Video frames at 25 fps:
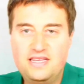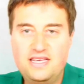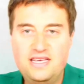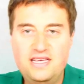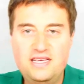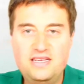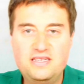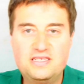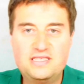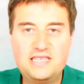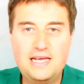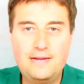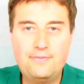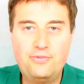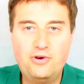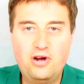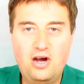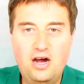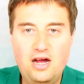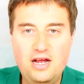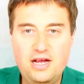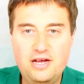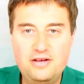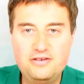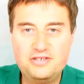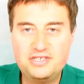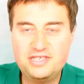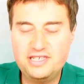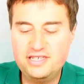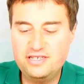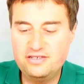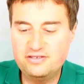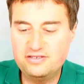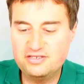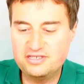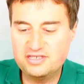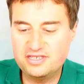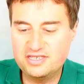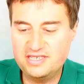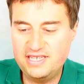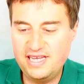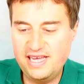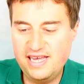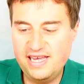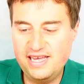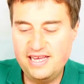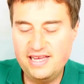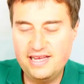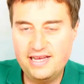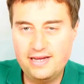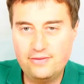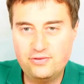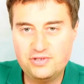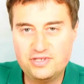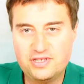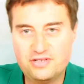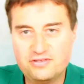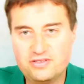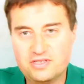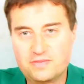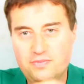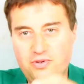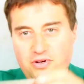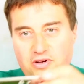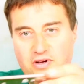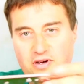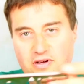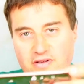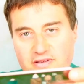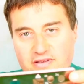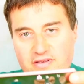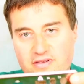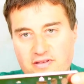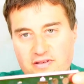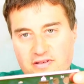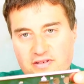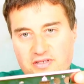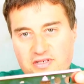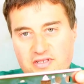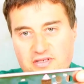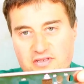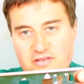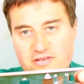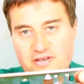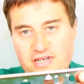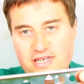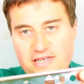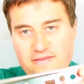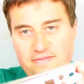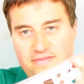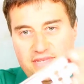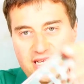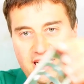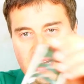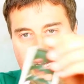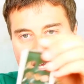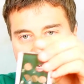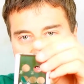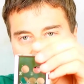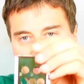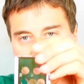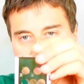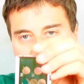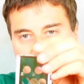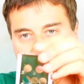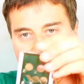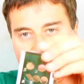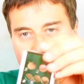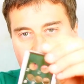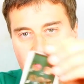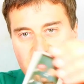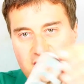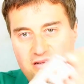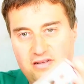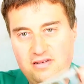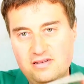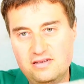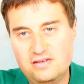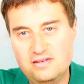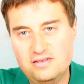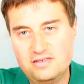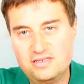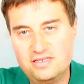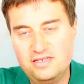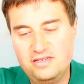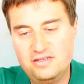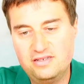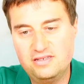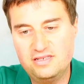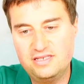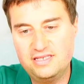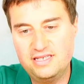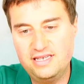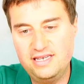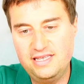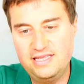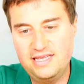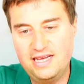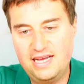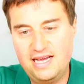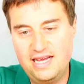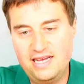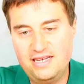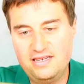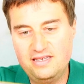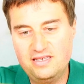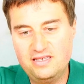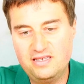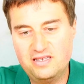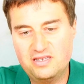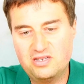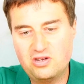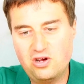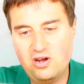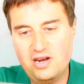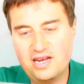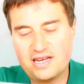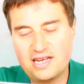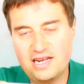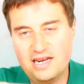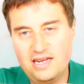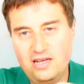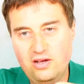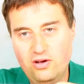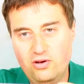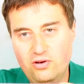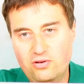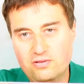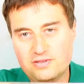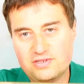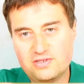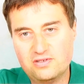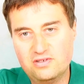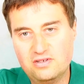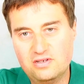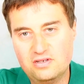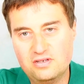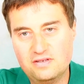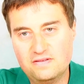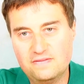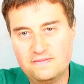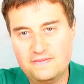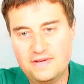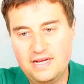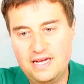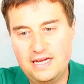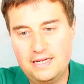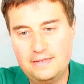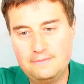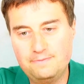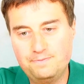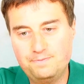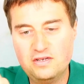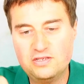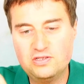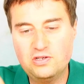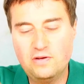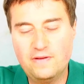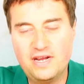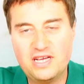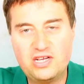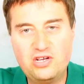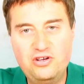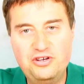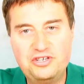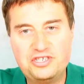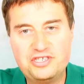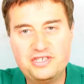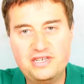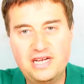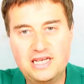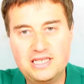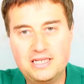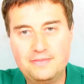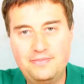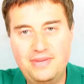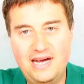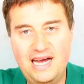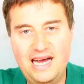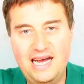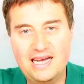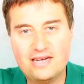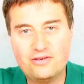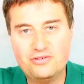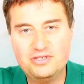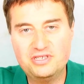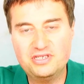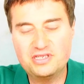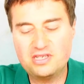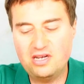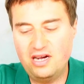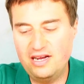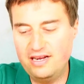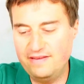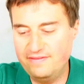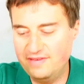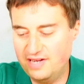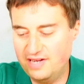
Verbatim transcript: the separate IO shield is just here which I'll just put on the screen now so you can see that, and it's got like a little sort of um, sort of like cushion at the back, which is kind of